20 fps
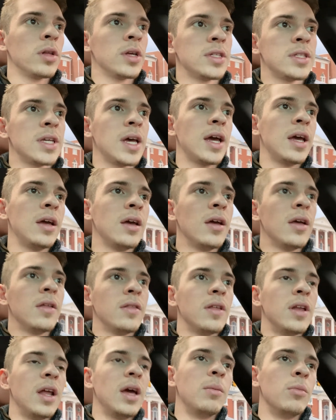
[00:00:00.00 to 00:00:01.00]
let's say
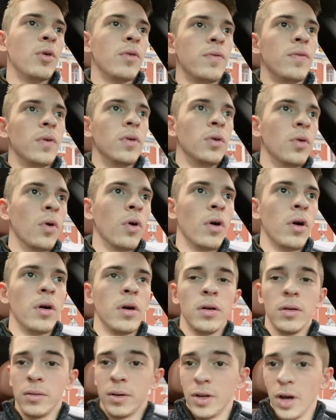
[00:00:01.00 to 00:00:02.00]
the name of
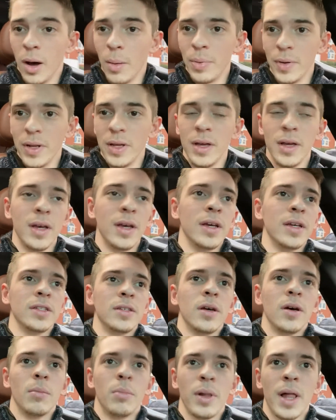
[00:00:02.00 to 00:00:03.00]
your company
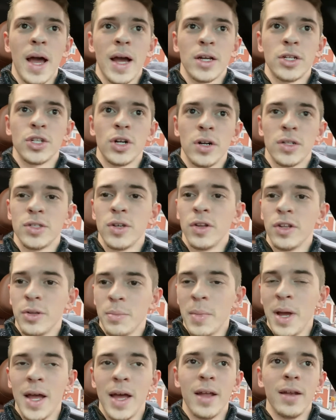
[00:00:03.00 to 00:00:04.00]
is Black Shirts on
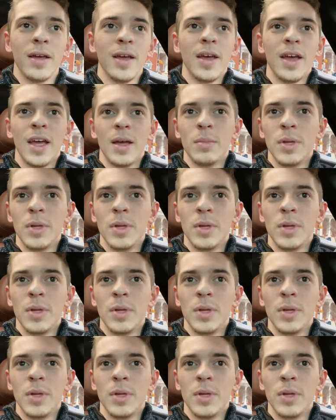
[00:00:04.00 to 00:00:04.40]
Demand. It'd